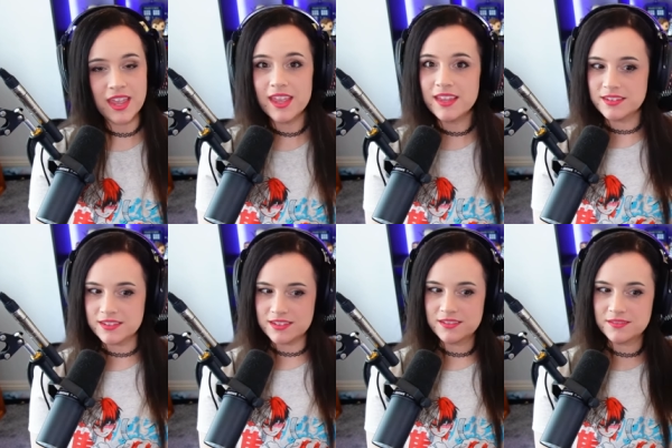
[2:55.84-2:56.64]

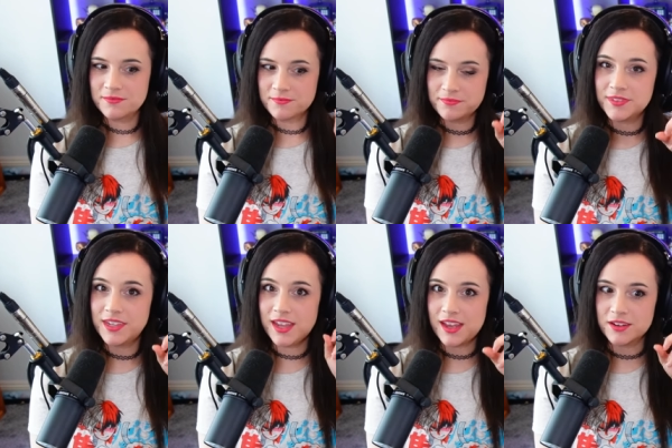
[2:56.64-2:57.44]
And
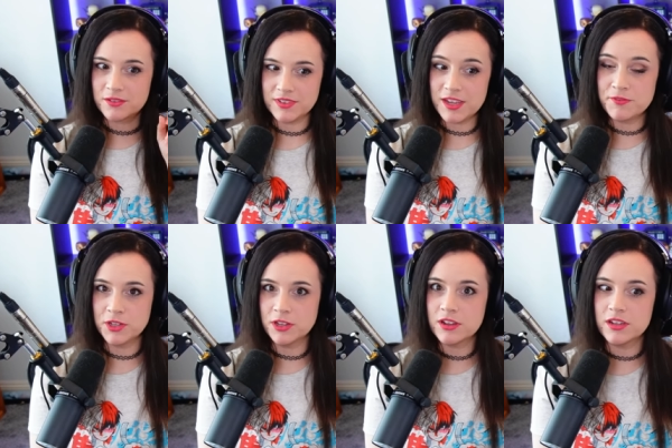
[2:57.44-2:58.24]
he had an evil
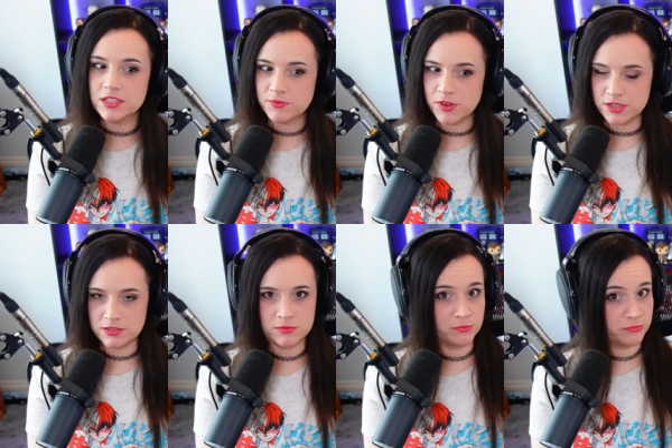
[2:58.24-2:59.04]
look on his
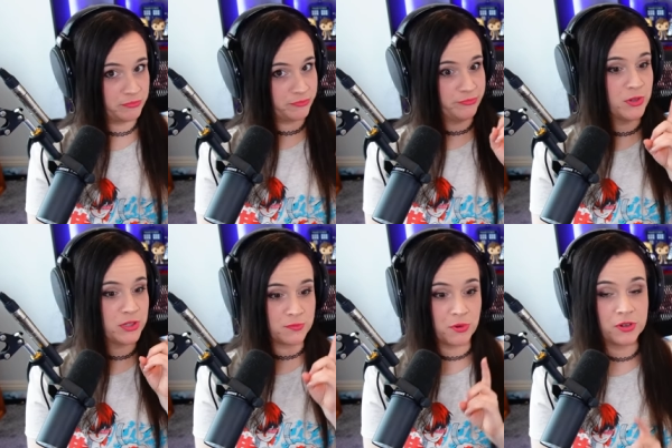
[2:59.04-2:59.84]
face, most
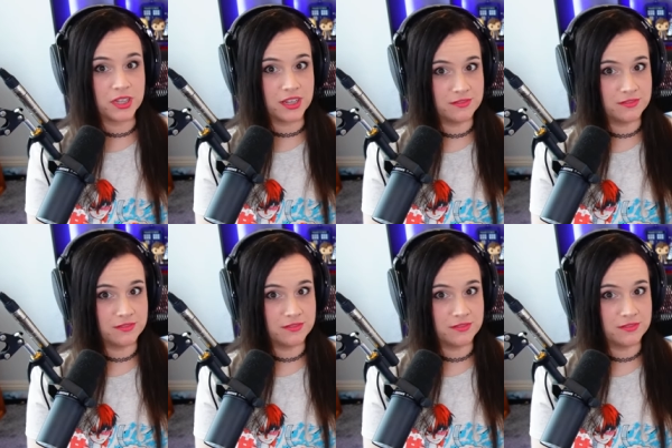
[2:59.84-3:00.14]
importantly.